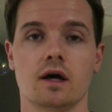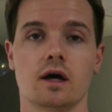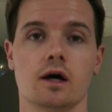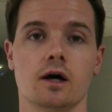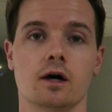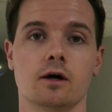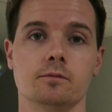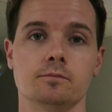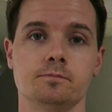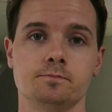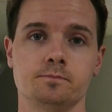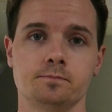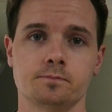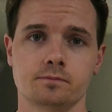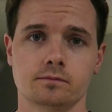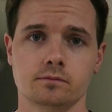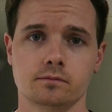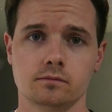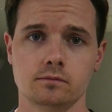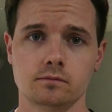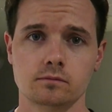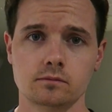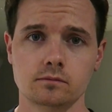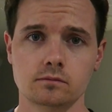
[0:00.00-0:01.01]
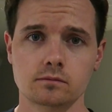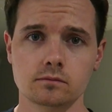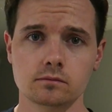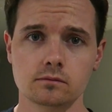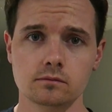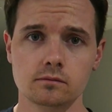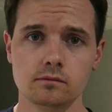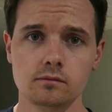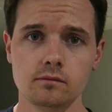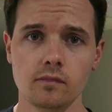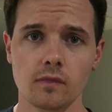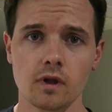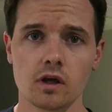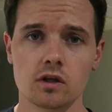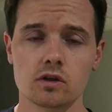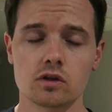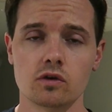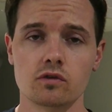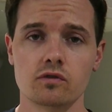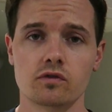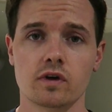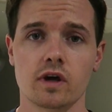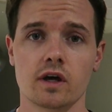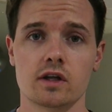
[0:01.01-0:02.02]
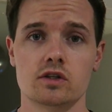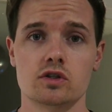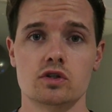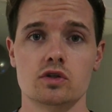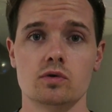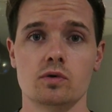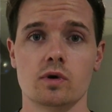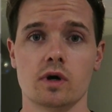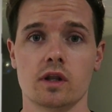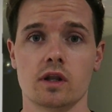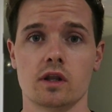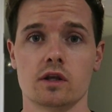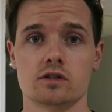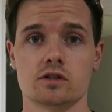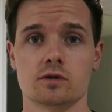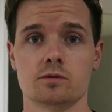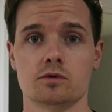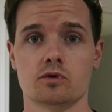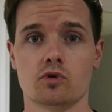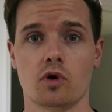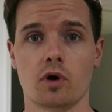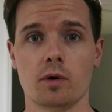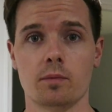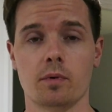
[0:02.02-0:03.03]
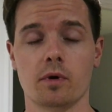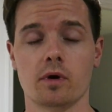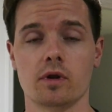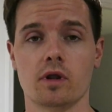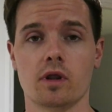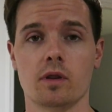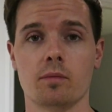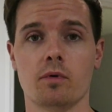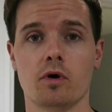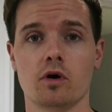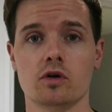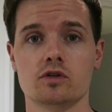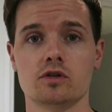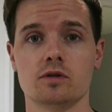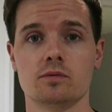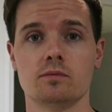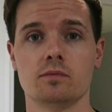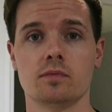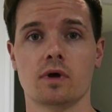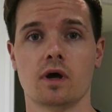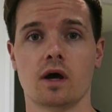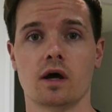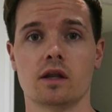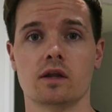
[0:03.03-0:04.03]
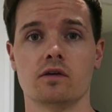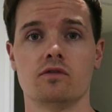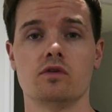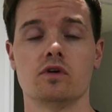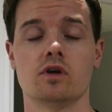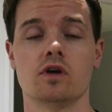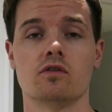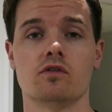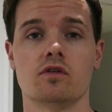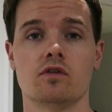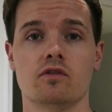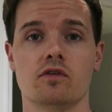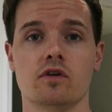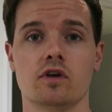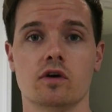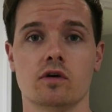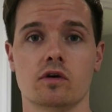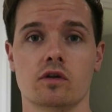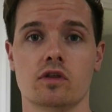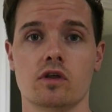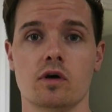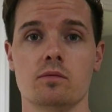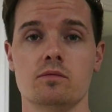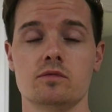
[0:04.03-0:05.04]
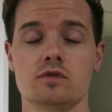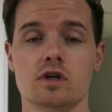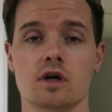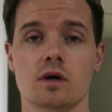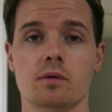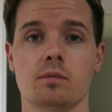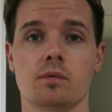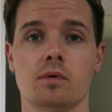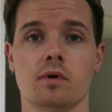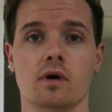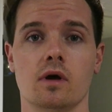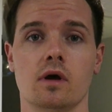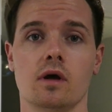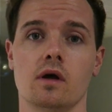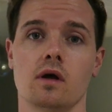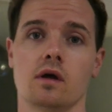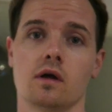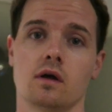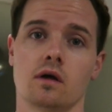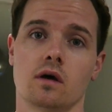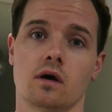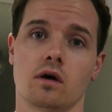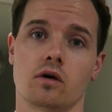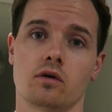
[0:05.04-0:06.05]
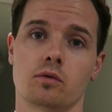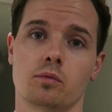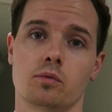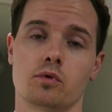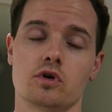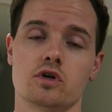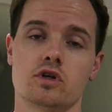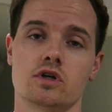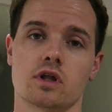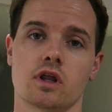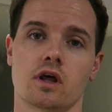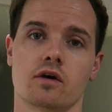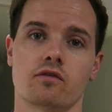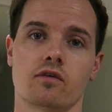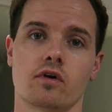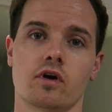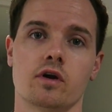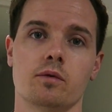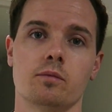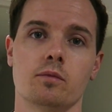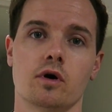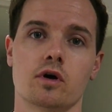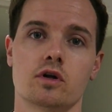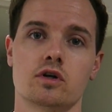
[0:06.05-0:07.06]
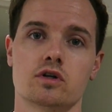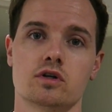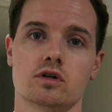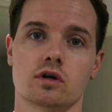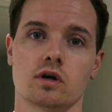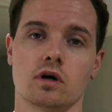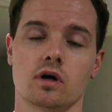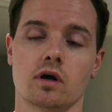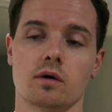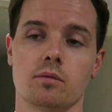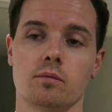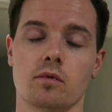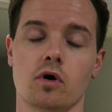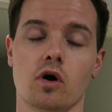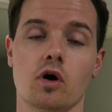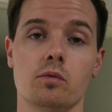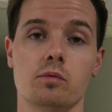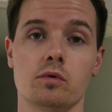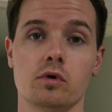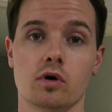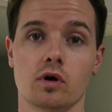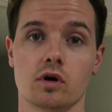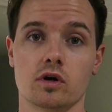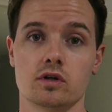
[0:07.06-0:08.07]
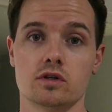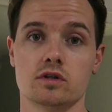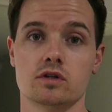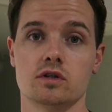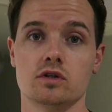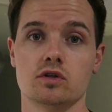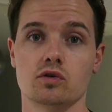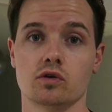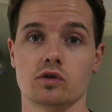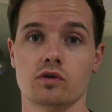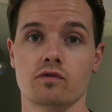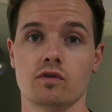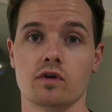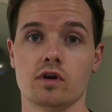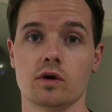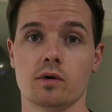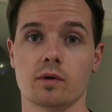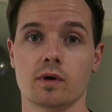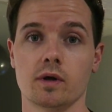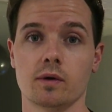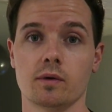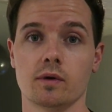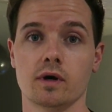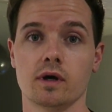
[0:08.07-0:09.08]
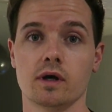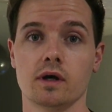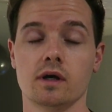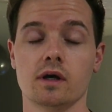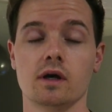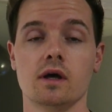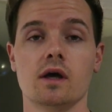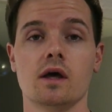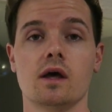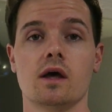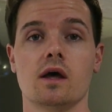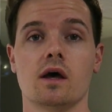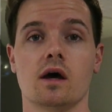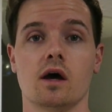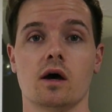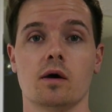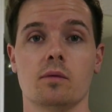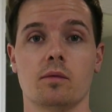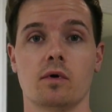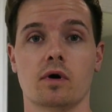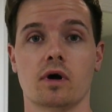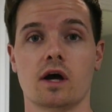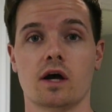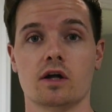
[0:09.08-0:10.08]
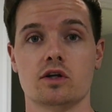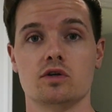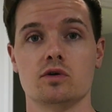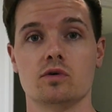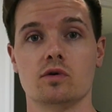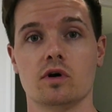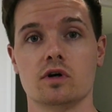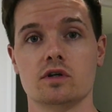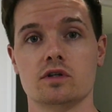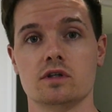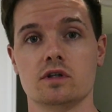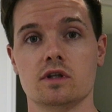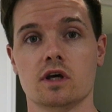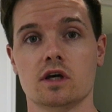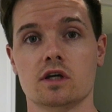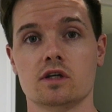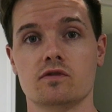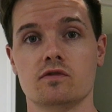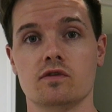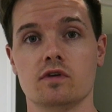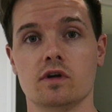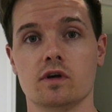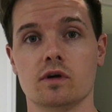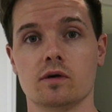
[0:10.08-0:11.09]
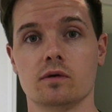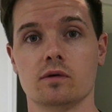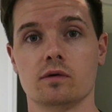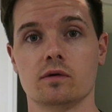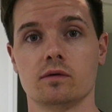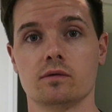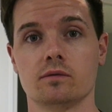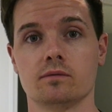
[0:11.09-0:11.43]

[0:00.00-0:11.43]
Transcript: Don't forget to hit the subscribe button at the bottom, and if you give the video a thumbs up, I'd appreciate that very much. Hope you guys enjoyed the video anyway. I'll catch you guys in the next video.